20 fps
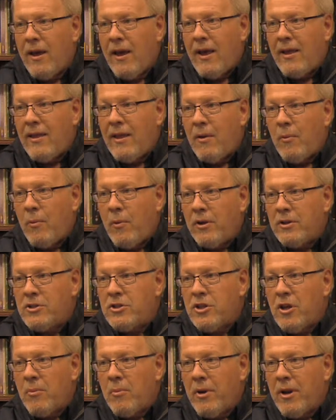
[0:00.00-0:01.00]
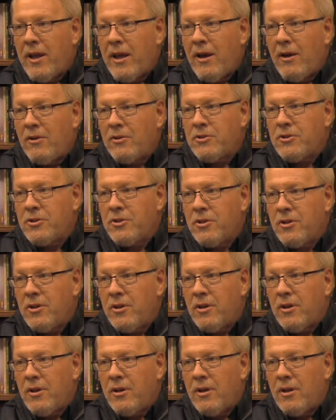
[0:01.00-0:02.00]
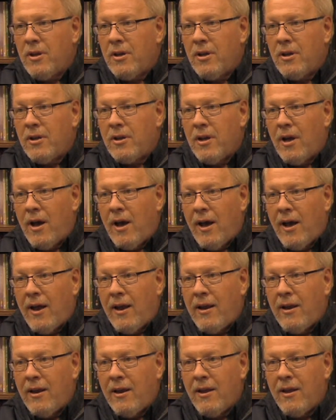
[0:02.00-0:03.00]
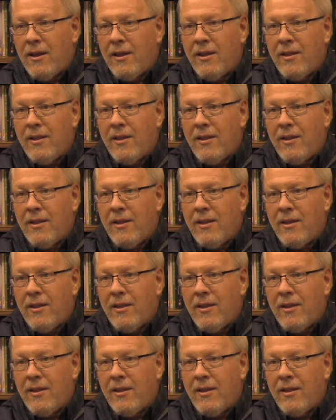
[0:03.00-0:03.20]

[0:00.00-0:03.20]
And then when somebody else died,